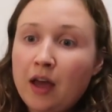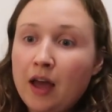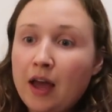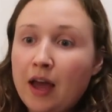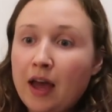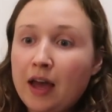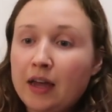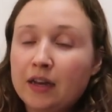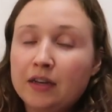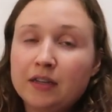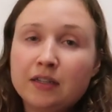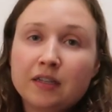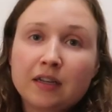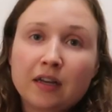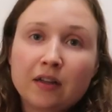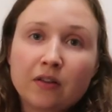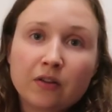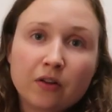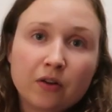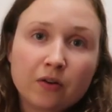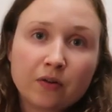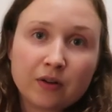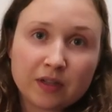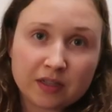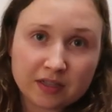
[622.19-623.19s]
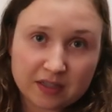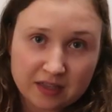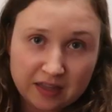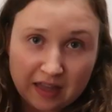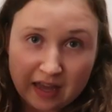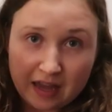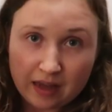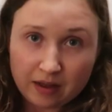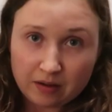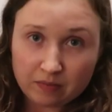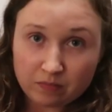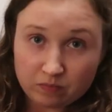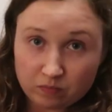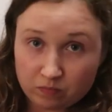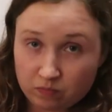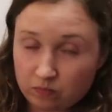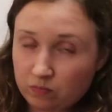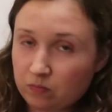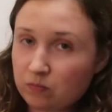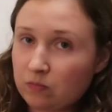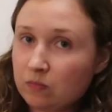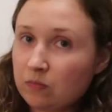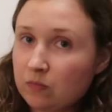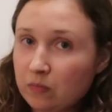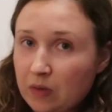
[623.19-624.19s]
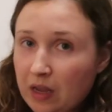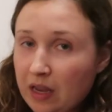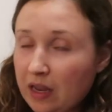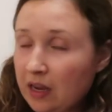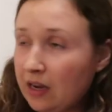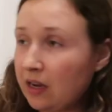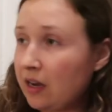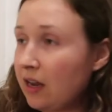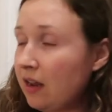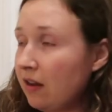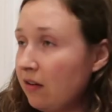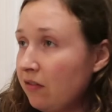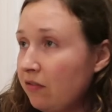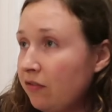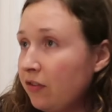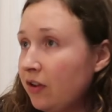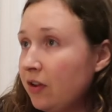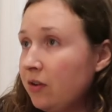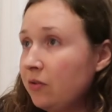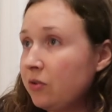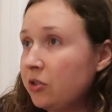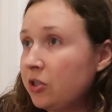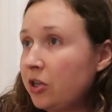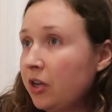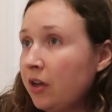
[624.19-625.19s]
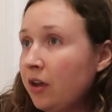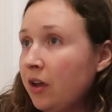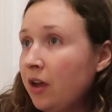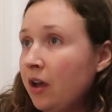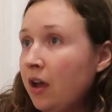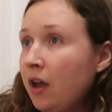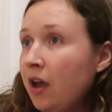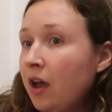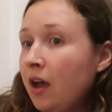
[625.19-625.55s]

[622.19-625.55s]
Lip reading: and I'll go into that in future.